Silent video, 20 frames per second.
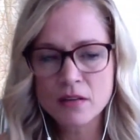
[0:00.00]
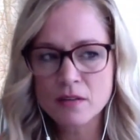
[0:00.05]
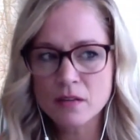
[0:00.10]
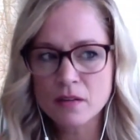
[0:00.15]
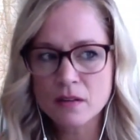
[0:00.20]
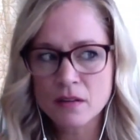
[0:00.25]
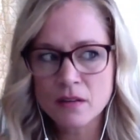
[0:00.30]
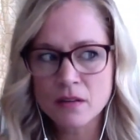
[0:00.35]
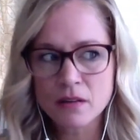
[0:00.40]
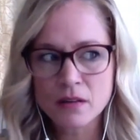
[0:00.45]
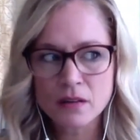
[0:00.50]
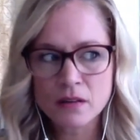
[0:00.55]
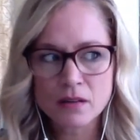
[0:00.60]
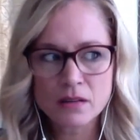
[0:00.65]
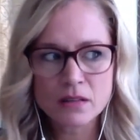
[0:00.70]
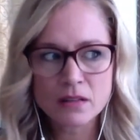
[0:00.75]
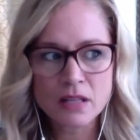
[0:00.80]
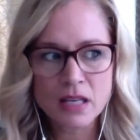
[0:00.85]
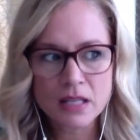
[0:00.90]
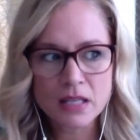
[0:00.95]

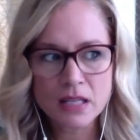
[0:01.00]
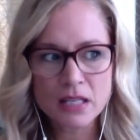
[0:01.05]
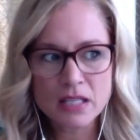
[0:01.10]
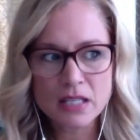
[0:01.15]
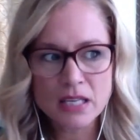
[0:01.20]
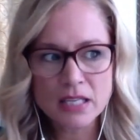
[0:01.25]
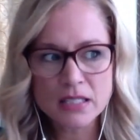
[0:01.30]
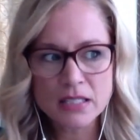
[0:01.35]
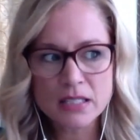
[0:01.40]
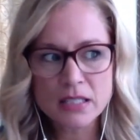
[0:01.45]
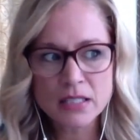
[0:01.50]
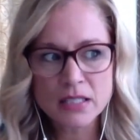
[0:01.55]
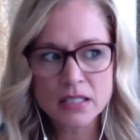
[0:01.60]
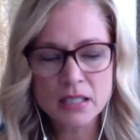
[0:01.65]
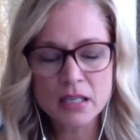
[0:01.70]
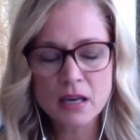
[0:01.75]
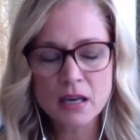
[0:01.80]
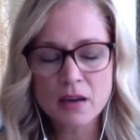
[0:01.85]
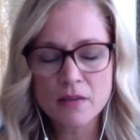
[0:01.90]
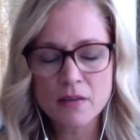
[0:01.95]
the
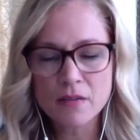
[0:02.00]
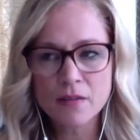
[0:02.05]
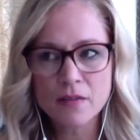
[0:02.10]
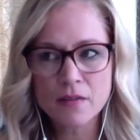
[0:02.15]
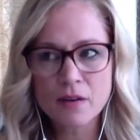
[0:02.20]
density of